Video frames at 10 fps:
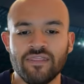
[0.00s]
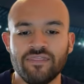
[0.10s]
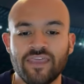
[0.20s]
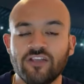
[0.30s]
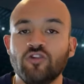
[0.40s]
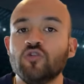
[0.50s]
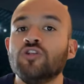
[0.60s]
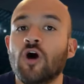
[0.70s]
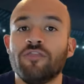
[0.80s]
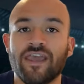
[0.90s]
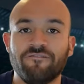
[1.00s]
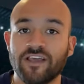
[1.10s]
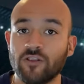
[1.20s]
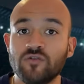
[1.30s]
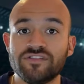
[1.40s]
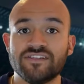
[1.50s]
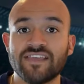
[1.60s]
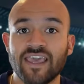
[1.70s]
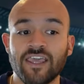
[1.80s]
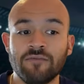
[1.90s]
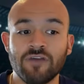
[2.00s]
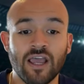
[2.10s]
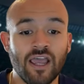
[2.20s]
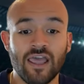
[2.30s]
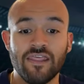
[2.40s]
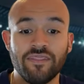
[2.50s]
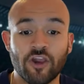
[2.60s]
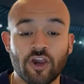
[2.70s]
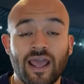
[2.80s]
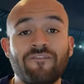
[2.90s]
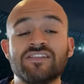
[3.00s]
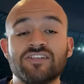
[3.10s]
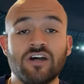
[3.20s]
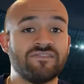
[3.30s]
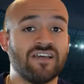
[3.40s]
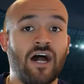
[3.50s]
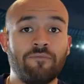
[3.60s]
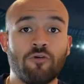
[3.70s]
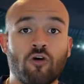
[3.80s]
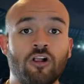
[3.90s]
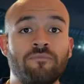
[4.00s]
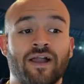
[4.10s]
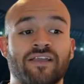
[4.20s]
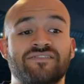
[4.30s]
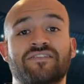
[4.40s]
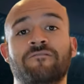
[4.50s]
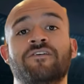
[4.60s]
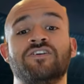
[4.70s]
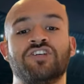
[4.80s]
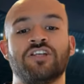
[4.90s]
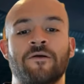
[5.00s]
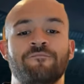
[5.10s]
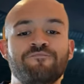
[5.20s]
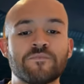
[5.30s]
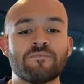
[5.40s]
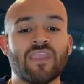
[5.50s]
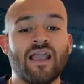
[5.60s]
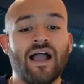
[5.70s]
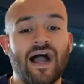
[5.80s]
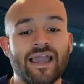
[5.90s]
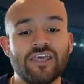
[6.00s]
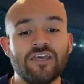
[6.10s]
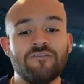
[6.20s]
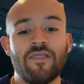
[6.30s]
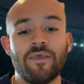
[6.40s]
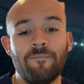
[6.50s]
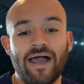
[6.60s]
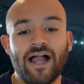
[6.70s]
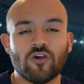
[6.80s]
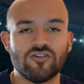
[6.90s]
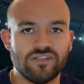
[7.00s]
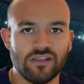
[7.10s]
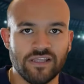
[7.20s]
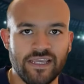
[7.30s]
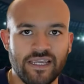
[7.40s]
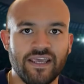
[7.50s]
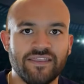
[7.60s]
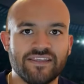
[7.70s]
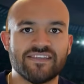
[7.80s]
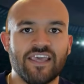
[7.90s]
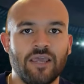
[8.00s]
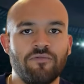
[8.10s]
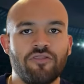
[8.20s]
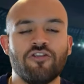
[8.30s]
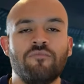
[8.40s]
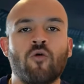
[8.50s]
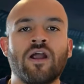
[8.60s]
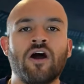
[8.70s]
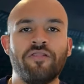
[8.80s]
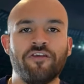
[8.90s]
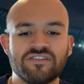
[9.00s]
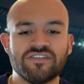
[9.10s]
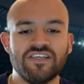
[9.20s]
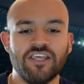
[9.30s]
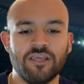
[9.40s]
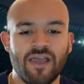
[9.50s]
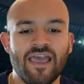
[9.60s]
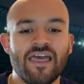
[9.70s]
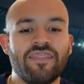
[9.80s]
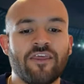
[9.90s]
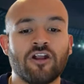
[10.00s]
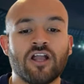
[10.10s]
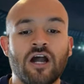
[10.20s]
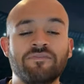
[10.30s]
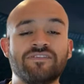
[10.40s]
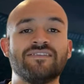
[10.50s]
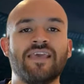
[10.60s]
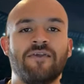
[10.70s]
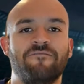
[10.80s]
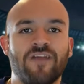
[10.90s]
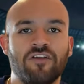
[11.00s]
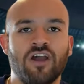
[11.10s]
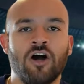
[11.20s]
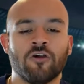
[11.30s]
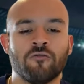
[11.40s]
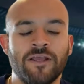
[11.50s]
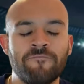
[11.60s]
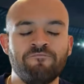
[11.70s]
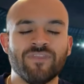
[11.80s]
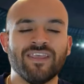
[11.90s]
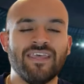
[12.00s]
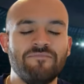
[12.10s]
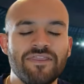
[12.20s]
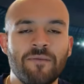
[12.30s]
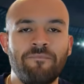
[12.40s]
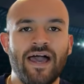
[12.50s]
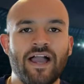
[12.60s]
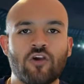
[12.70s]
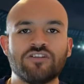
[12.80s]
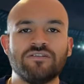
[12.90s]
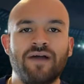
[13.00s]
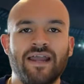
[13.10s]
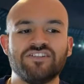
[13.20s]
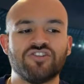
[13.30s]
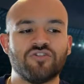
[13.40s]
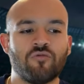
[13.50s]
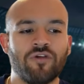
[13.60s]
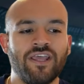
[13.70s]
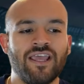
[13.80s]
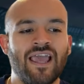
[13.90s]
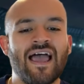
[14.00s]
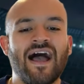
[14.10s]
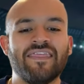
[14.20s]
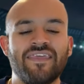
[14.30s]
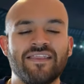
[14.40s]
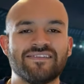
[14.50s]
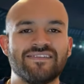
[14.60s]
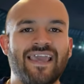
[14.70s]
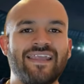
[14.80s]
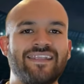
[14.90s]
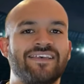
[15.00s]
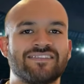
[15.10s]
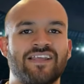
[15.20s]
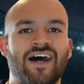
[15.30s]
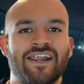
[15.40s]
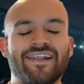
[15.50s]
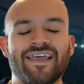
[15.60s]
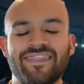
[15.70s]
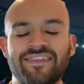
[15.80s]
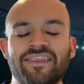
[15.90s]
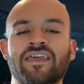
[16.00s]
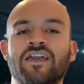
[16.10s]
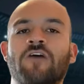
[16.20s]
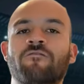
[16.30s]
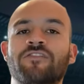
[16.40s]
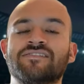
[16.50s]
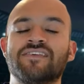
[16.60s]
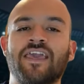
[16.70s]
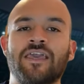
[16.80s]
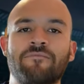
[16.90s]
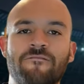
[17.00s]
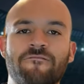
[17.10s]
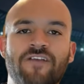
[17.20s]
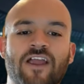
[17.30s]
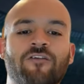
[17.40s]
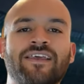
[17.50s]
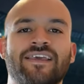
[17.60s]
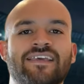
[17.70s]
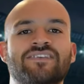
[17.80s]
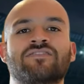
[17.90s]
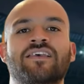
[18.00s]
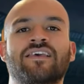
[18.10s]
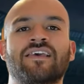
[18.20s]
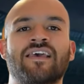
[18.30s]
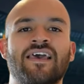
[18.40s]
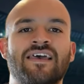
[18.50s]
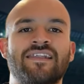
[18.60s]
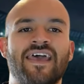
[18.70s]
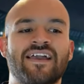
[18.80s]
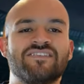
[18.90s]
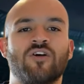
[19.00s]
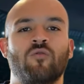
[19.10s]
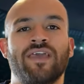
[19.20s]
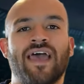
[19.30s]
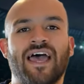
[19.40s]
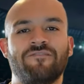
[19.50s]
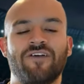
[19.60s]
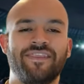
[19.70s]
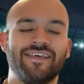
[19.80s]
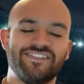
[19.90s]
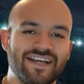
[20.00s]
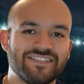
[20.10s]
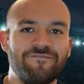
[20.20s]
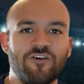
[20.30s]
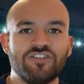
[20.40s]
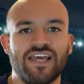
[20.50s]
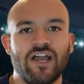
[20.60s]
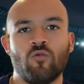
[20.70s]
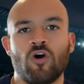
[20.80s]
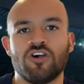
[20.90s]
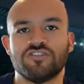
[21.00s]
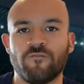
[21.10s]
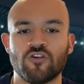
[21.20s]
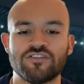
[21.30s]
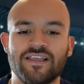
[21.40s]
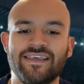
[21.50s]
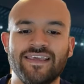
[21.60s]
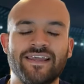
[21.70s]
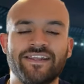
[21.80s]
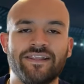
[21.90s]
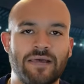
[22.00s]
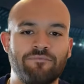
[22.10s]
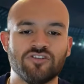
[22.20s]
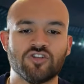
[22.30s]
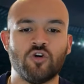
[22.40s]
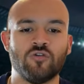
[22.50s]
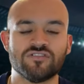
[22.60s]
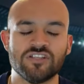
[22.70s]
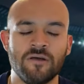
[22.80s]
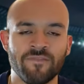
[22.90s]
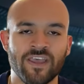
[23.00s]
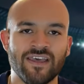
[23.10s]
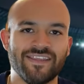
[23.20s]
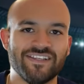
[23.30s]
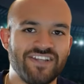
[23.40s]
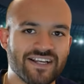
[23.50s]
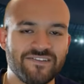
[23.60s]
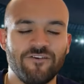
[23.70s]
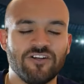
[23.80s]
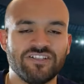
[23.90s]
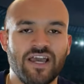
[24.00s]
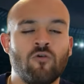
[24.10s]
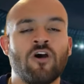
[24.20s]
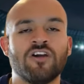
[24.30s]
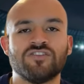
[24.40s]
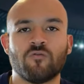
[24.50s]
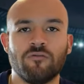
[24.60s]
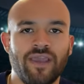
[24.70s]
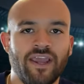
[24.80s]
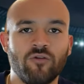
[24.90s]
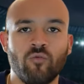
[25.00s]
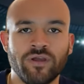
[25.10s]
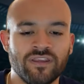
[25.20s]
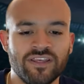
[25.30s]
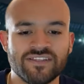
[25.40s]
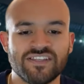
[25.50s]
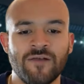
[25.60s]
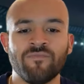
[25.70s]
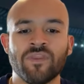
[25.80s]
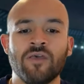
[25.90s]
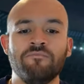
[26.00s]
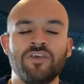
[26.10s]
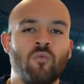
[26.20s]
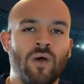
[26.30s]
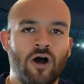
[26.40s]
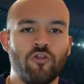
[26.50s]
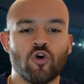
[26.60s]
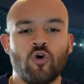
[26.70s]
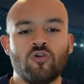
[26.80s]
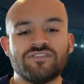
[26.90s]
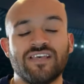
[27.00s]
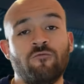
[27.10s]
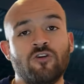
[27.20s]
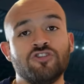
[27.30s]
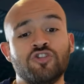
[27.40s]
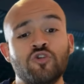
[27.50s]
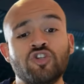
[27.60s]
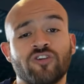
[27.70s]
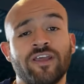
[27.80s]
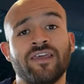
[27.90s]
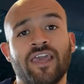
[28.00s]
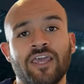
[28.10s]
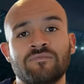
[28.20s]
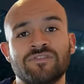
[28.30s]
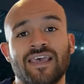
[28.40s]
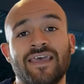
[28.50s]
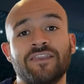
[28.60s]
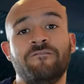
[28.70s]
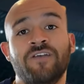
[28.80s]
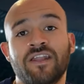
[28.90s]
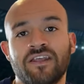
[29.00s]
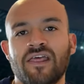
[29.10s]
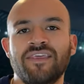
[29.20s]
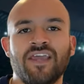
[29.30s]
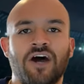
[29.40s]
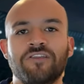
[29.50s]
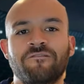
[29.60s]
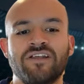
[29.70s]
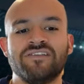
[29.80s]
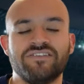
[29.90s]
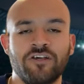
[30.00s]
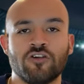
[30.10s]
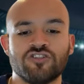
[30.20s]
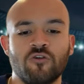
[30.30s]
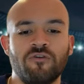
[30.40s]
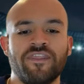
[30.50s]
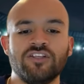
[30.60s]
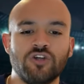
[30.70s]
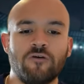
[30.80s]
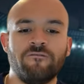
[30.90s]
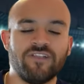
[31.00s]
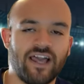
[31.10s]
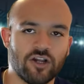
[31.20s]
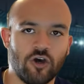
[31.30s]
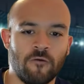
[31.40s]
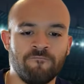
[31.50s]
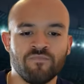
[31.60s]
They do know that if they lose this game, they're going to have a tough time crawling back to this division. I give the Packers the lean in this game. They're the more healthier team. They're going to come into this game very hungry. Give me the Packers -3. I think this is a nice line, and I think we can cover this game very easily. Next, we have the Jacksonville Jaguars versus the Indianapolis Colts. The Jacksonville Jaguars remain winless. Meanwhile, the Colts have won two straight games and defeated the undefeated Steelers with Joe Flacco.